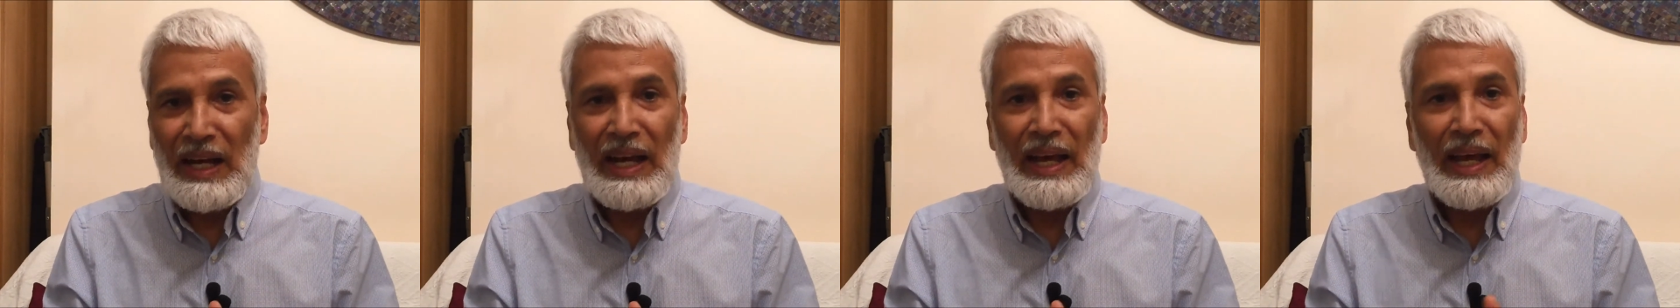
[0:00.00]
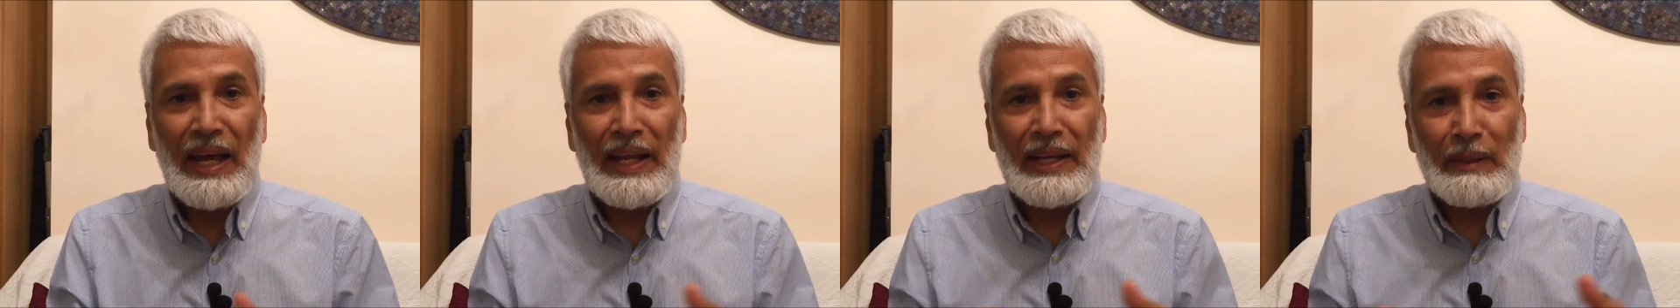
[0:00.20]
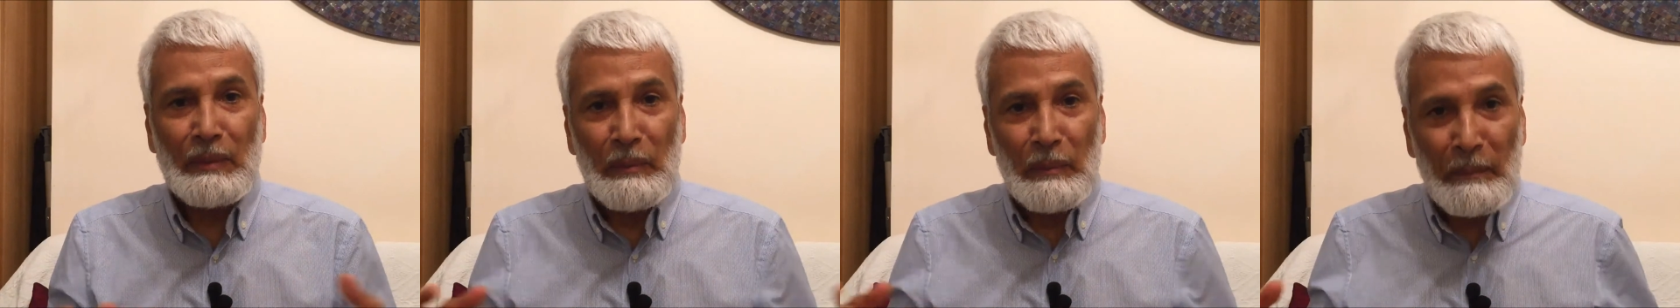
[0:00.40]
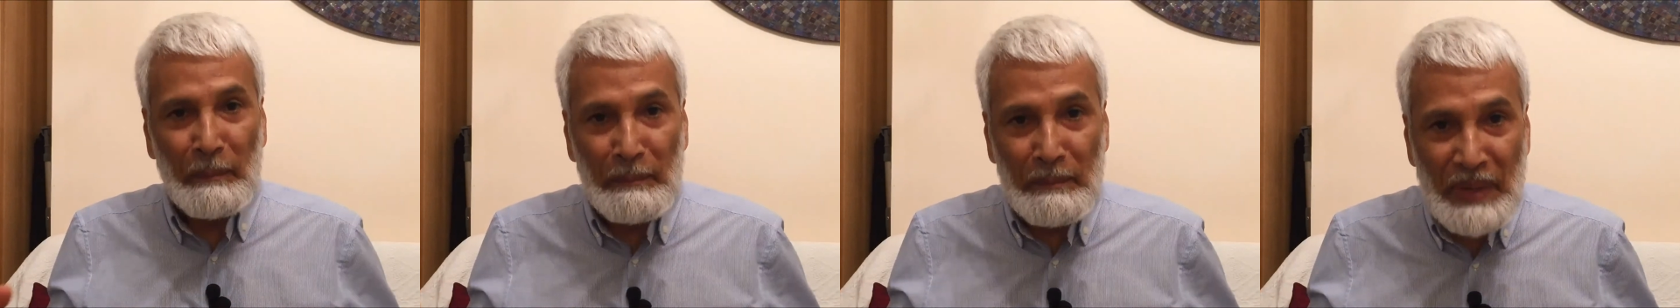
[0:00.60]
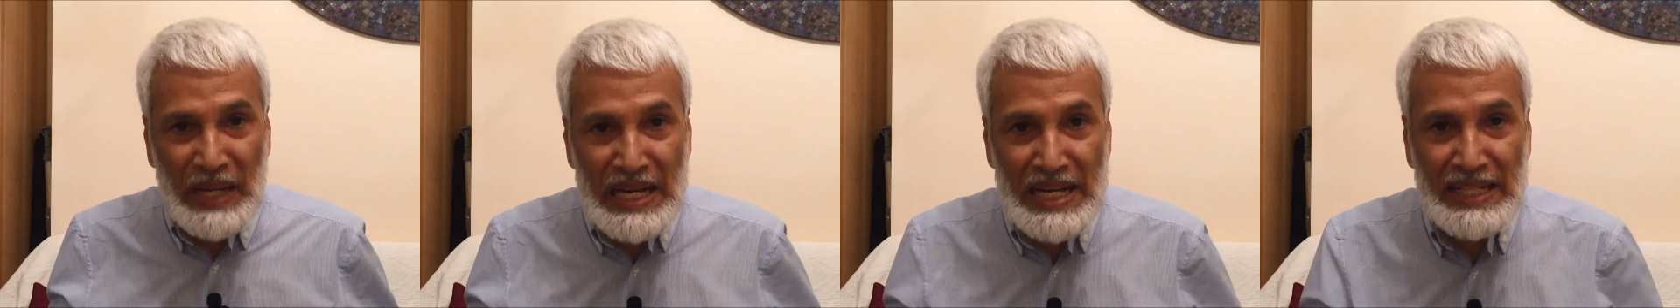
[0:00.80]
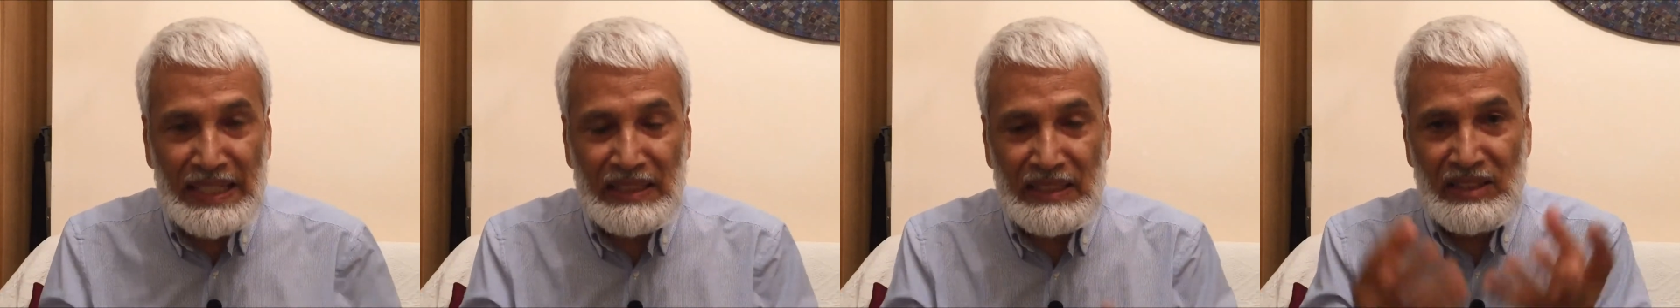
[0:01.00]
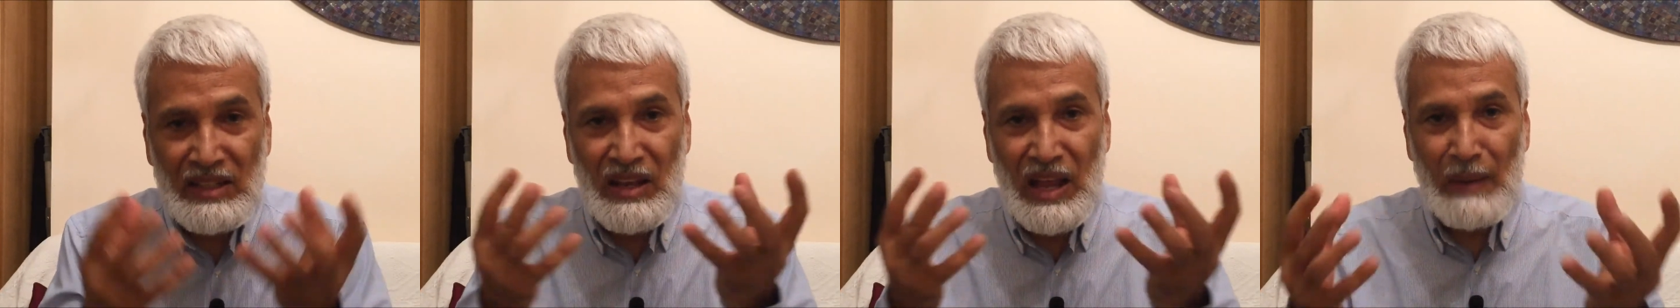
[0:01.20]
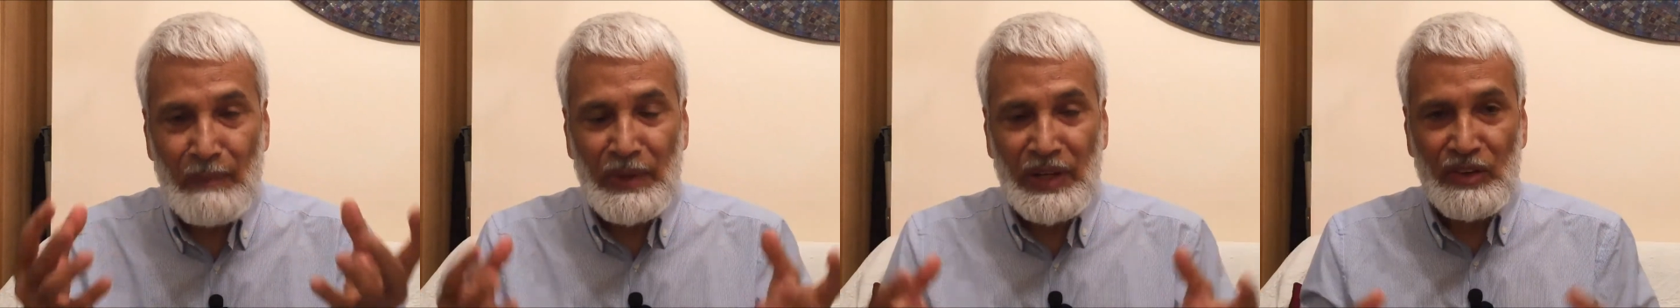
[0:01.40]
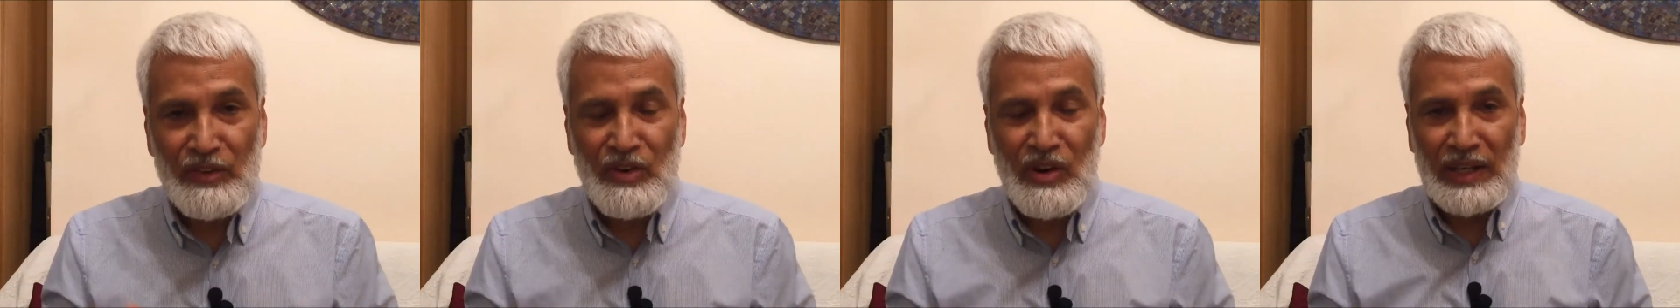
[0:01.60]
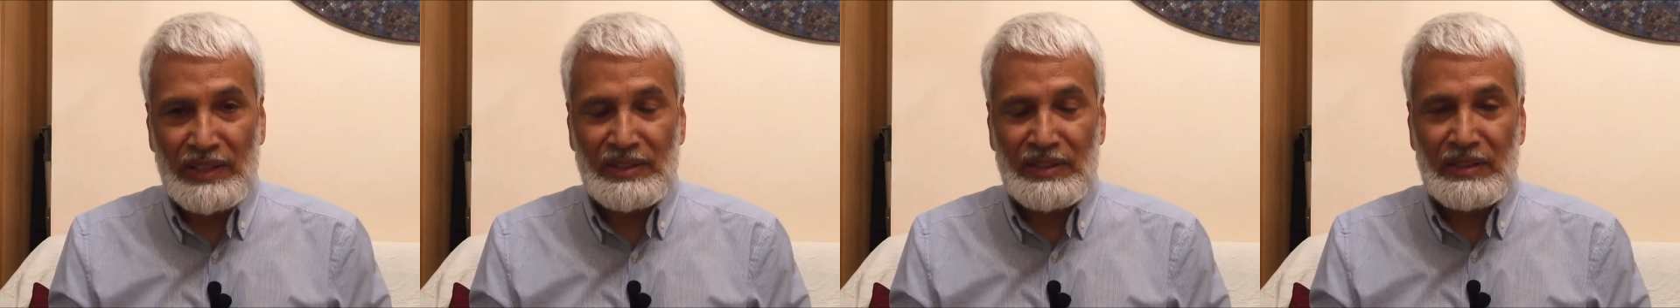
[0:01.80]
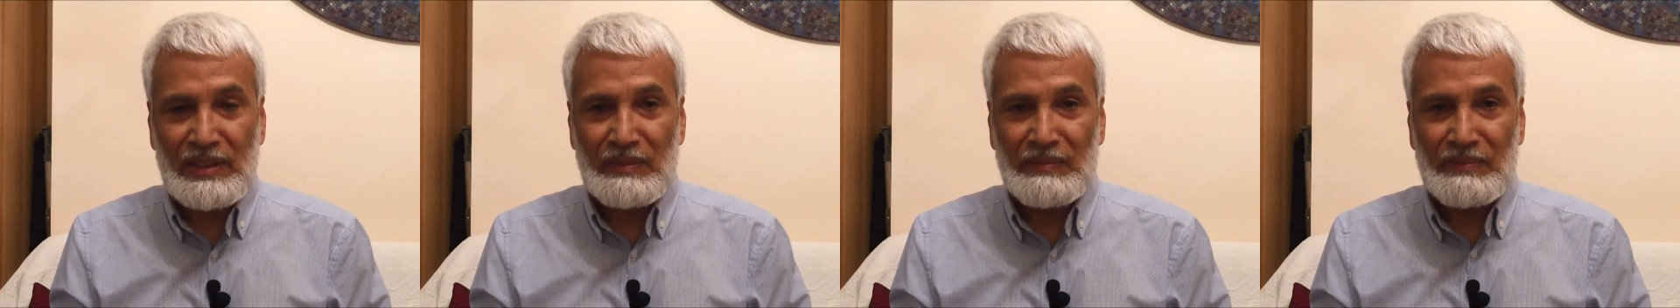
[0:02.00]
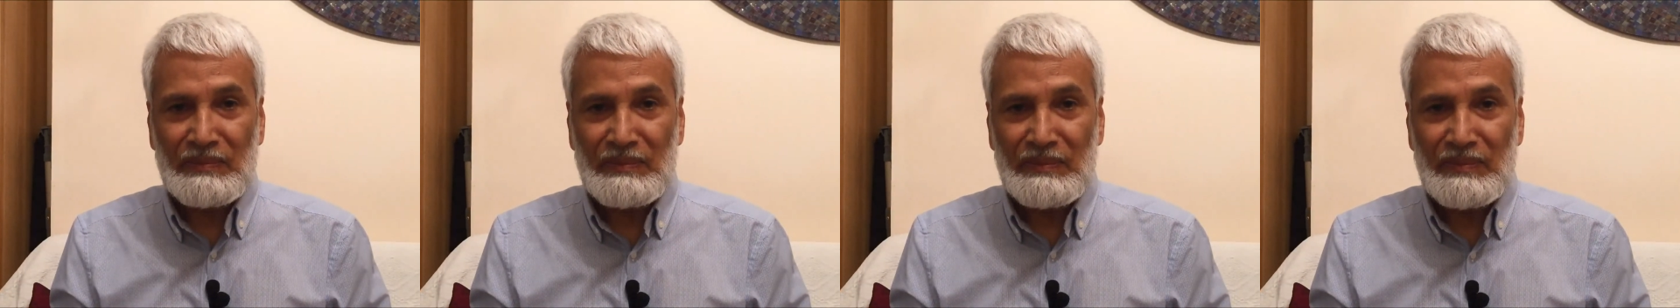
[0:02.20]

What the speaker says: and building this love and trust